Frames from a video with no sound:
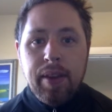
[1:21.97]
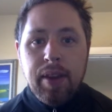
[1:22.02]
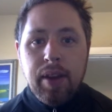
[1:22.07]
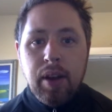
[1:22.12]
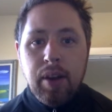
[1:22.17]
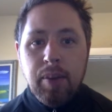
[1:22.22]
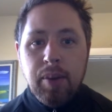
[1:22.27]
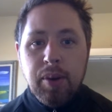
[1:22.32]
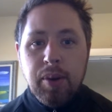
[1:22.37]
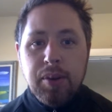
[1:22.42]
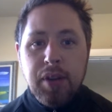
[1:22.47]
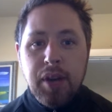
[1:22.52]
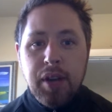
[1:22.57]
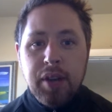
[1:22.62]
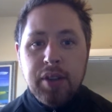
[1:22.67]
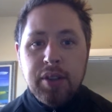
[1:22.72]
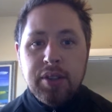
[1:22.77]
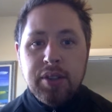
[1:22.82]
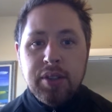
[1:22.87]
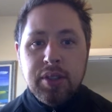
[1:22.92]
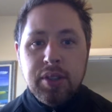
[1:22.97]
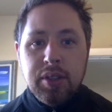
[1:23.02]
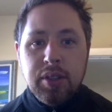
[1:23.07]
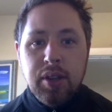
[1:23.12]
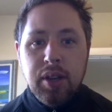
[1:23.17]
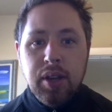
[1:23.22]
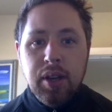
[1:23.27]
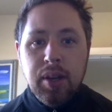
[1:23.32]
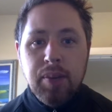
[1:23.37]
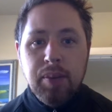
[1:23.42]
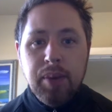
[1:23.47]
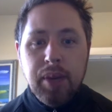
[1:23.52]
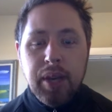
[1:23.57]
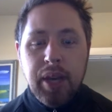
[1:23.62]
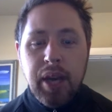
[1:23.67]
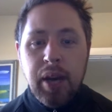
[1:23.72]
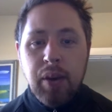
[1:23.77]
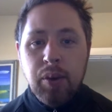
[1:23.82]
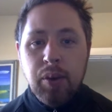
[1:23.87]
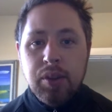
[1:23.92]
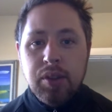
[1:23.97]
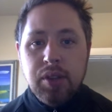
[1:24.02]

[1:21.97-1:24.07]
And I remember talking to a guy one